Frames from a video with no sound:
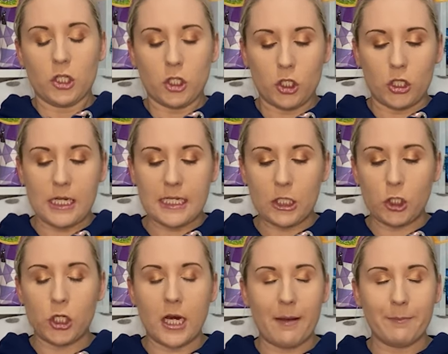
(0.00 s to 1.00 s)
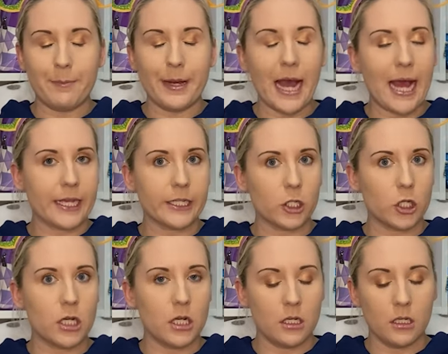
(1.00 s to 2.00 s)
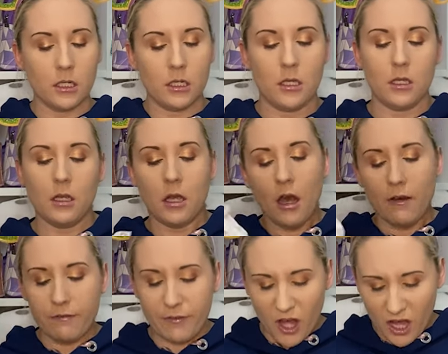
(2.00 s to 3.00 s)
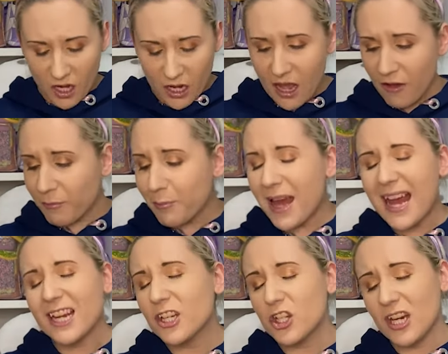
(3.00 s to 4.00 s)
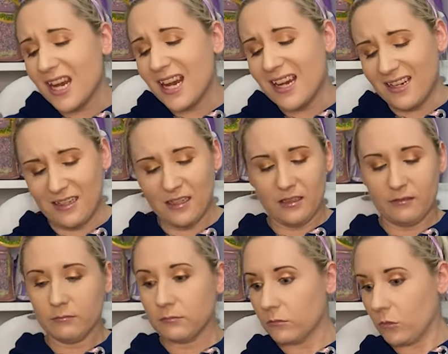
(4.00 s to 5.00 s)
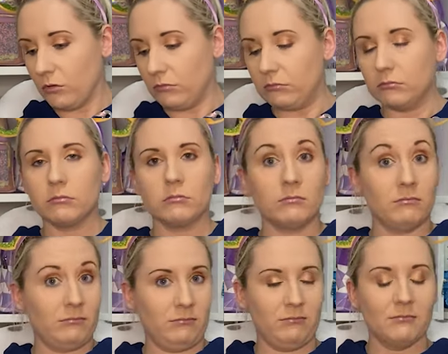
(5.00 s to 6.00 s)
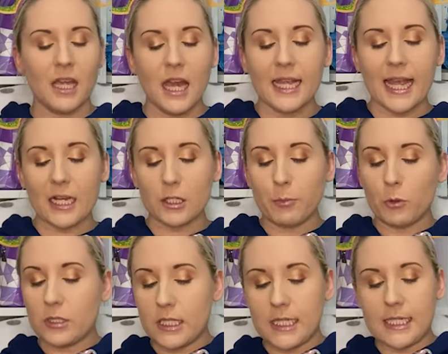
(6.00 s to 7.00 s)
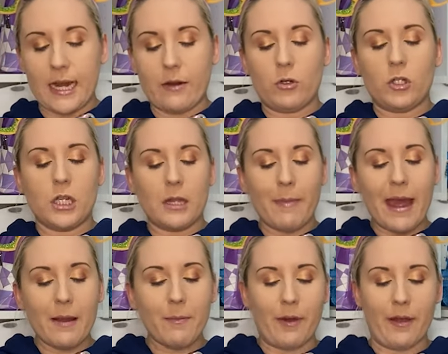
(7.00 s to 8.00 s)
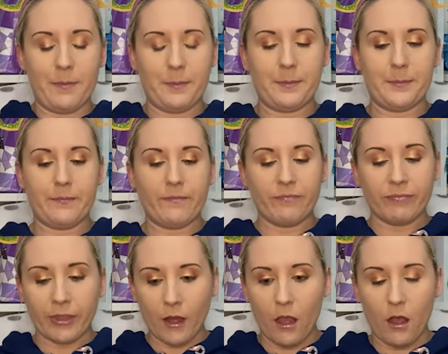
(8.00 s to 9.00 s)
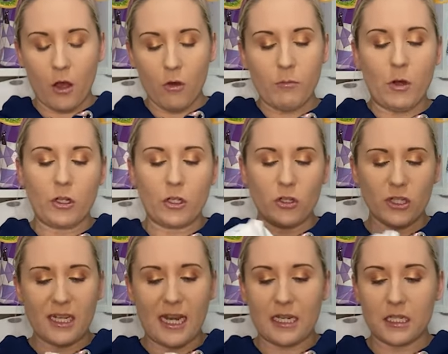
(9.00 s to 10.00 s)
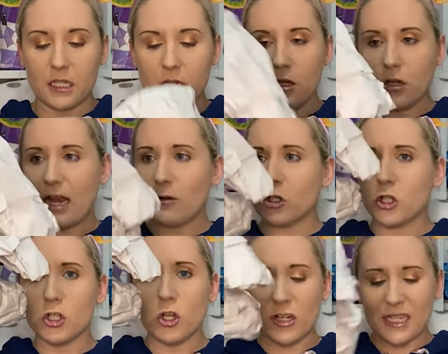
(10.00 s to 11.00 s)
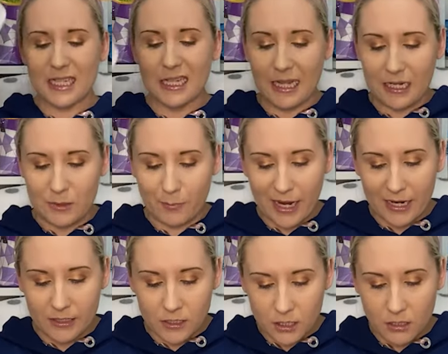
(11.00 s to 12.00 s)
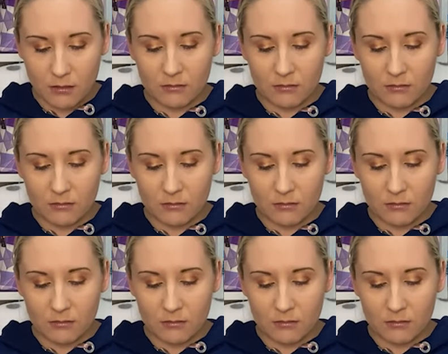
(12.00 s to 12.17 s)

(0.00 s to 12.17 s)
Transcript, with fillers: she's jam-packed. Full of packaging. Oh, catapulted down onto the paper. Oh my goodness that is packed.